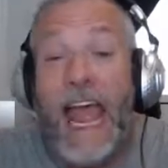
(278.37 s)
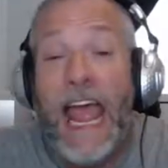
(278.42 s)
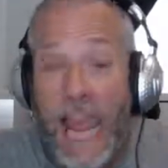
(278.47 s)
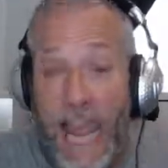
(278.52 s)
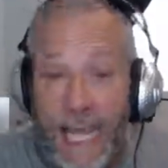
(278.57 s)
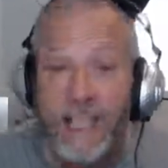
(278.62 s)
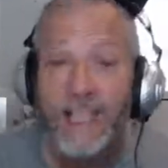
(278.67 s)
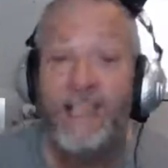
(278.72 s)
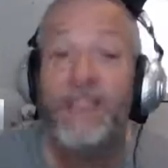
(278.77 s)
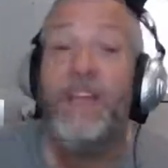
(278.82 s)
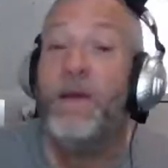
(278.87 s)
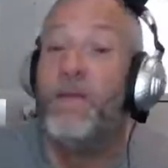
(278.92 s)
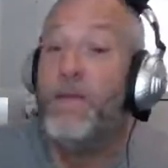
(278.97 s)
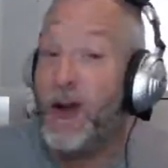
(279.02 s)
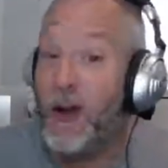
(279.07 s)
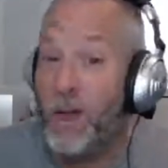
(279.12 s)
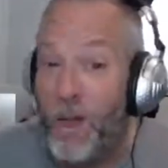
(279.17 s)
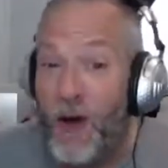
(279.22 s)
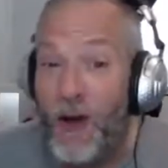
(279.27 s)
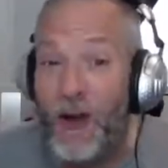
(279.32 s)
"Hey, Jim,
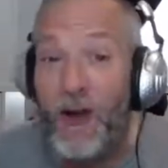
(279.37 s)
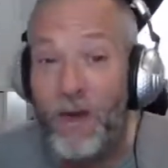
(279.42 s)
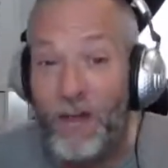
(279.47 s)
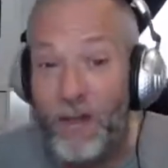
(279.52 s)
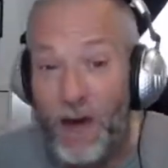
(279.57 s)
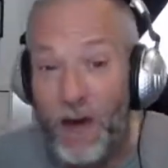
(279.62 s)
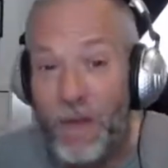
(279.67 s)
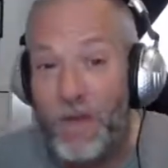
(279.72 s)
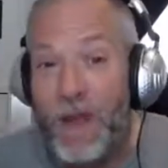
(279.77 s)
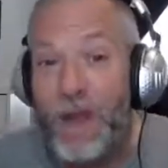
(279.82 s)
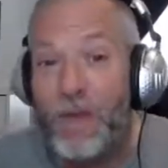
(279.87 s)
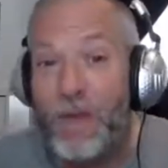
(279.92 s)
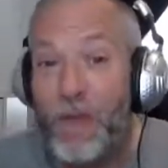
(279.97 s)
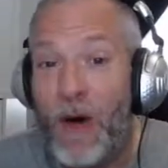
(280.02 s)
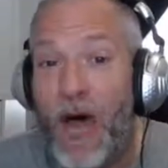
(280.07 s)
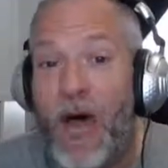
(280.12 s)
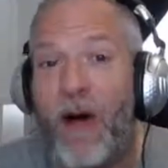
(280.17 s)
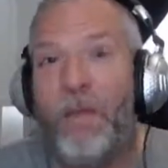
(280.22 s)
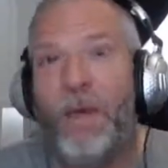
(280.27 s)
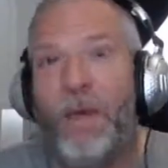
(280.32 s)
come on over and meet
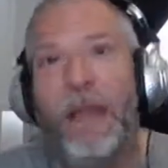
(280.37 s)
Bob."